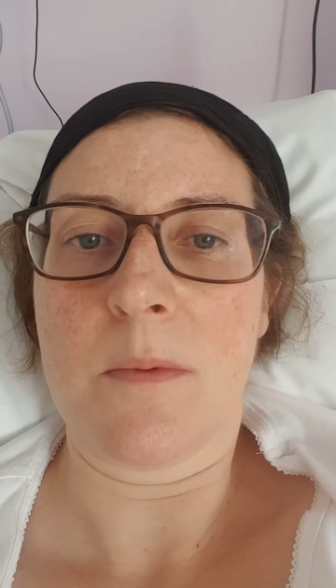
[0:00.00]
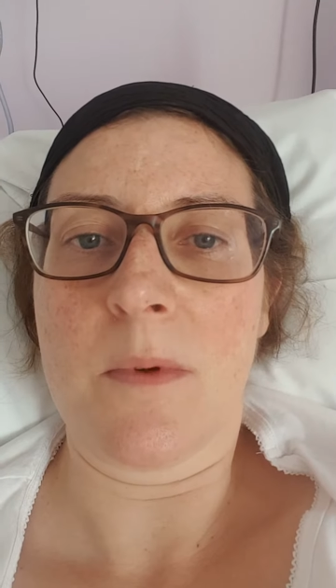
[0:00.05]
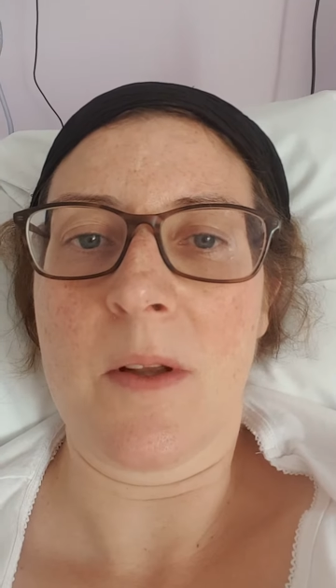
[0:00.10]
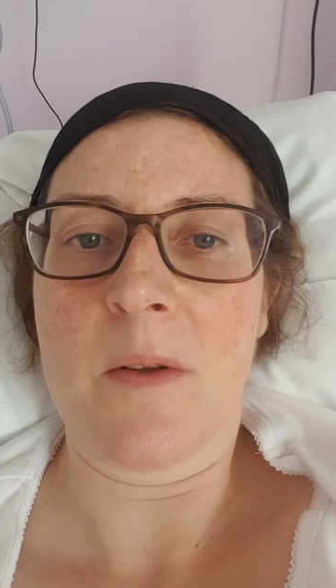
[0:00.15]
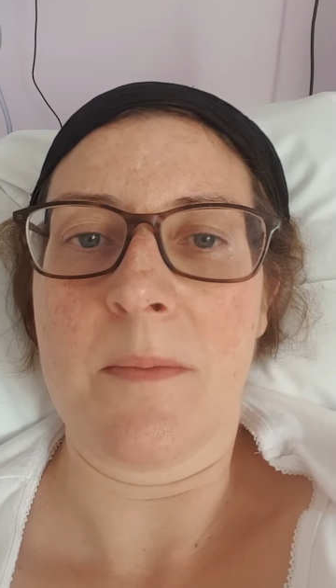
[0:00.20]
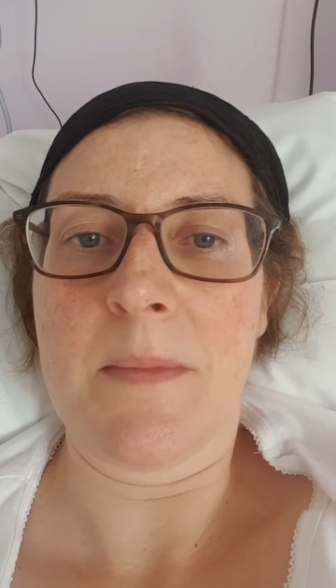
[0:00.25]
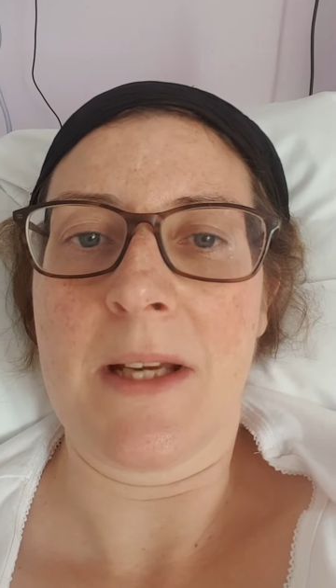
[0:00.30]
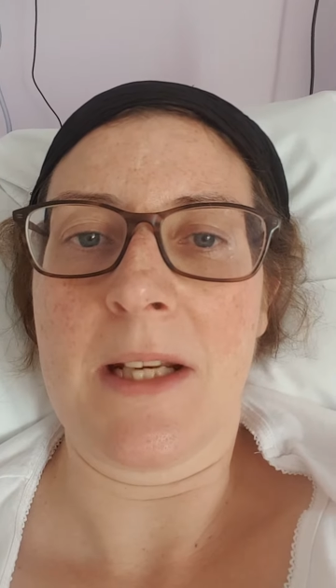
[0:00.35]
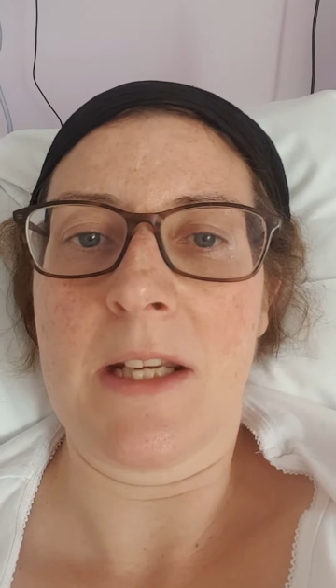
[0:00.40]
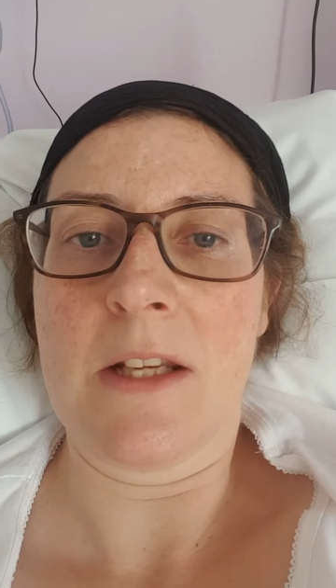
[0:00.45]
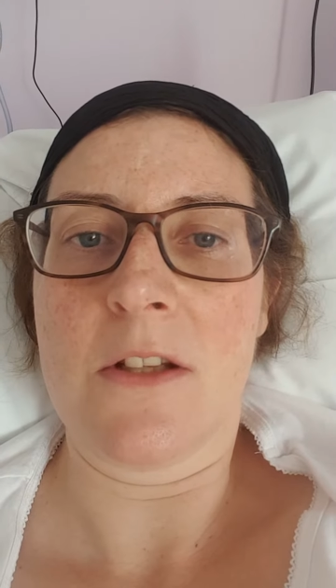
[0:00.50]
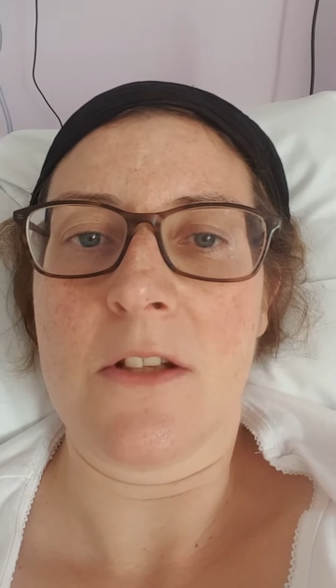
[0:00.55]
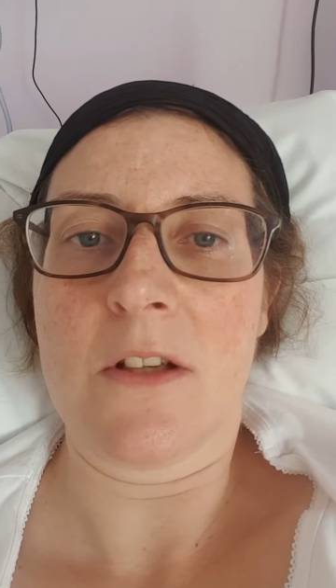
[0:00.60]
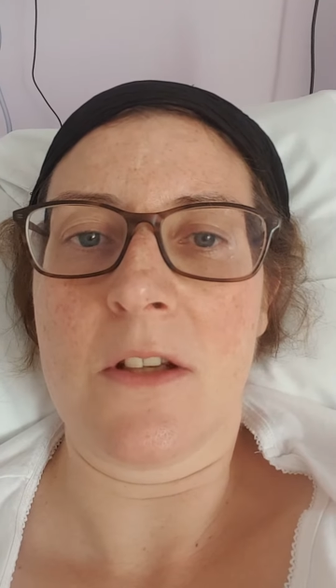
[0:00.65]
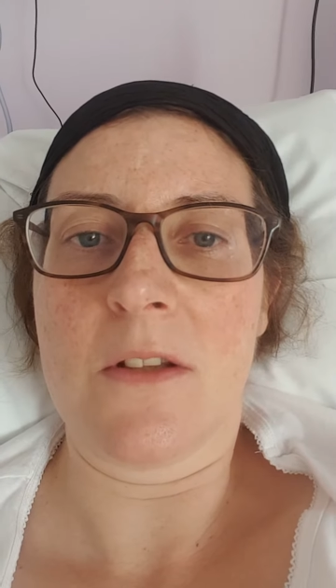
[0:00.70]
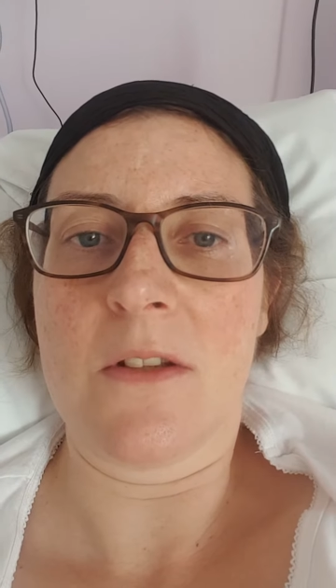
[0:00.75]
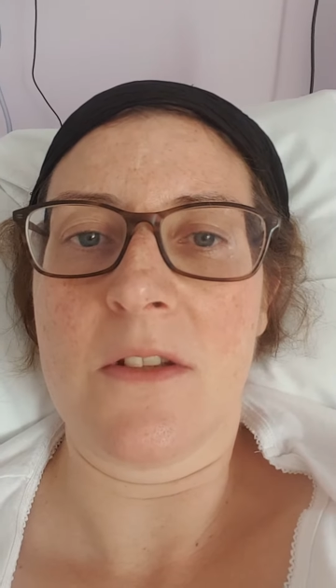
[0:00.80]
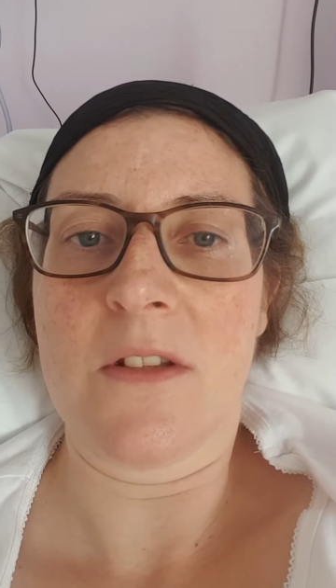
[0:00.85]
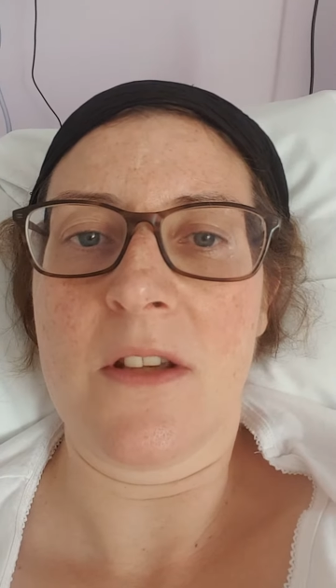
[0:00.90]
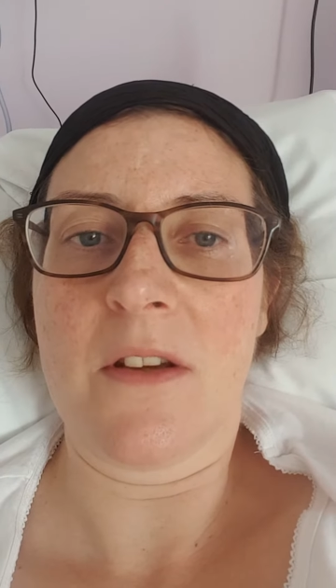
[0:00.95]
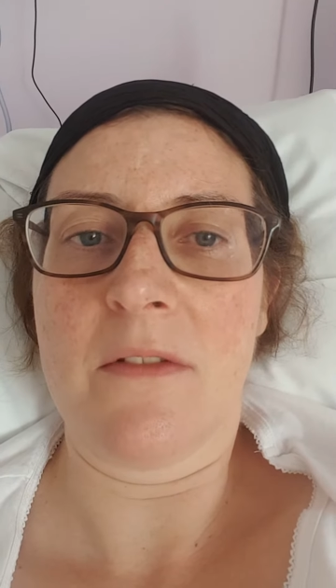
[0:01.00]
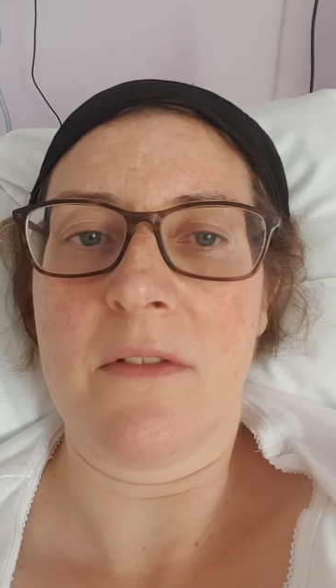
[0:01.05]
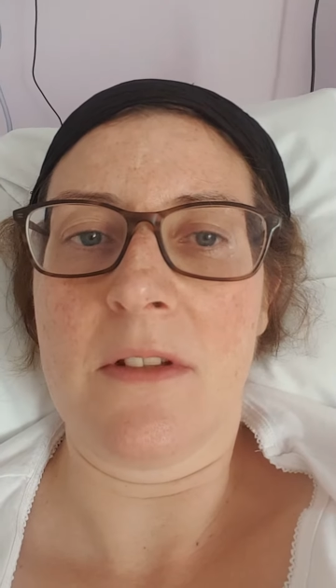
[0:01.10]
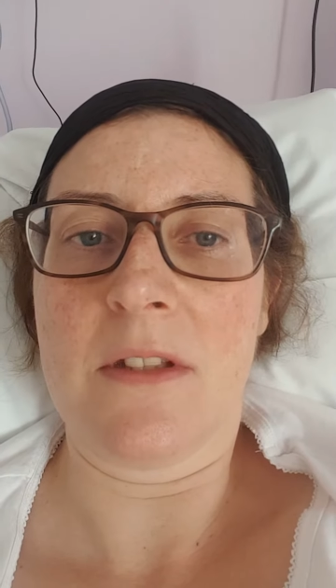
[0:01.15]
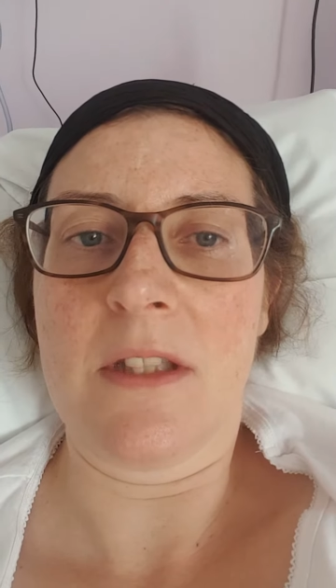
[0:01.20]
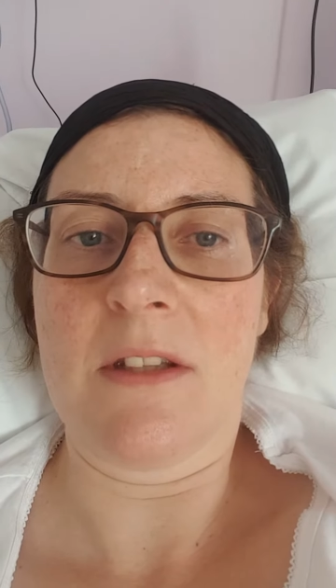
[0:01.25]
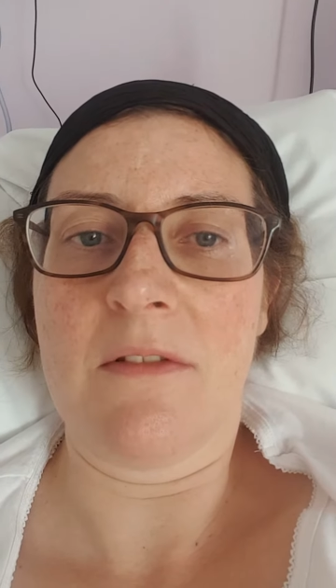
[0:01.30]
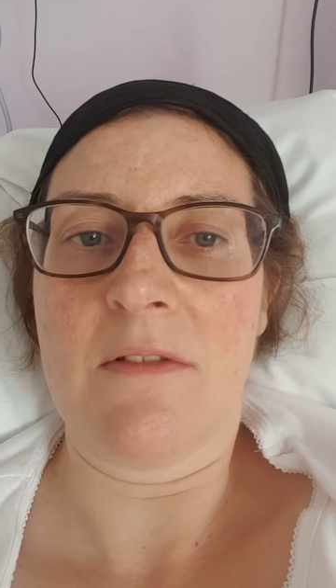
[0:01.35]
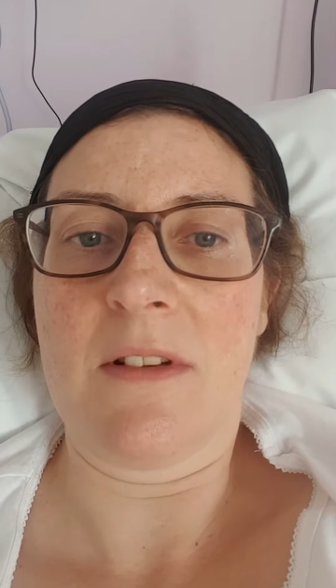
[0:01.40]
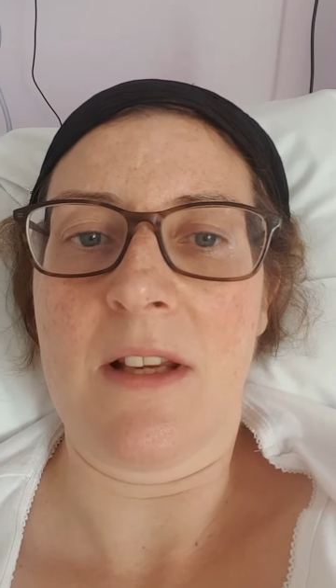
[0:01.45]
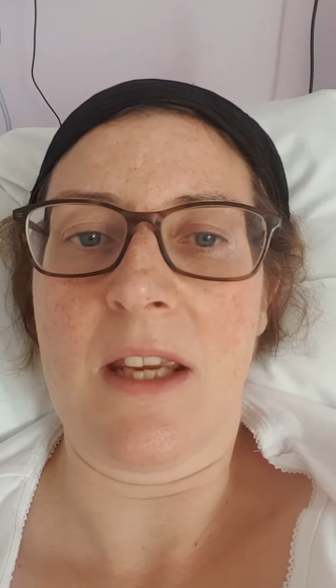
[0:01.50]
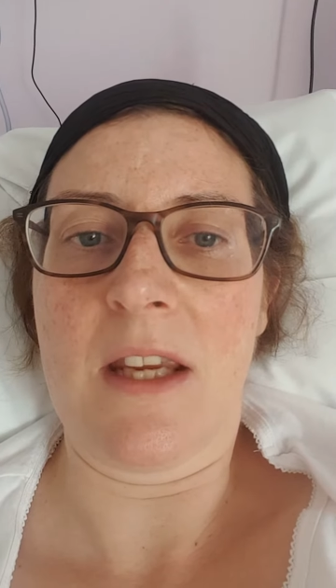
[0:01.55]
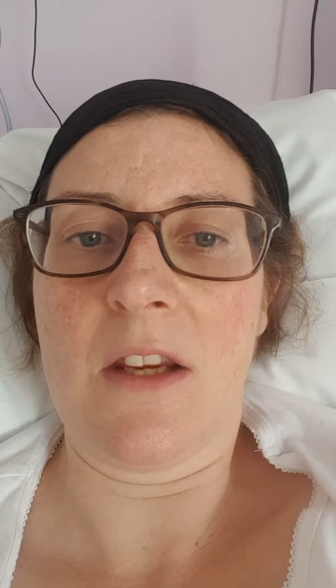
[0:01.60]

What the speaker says: well managed conservatively,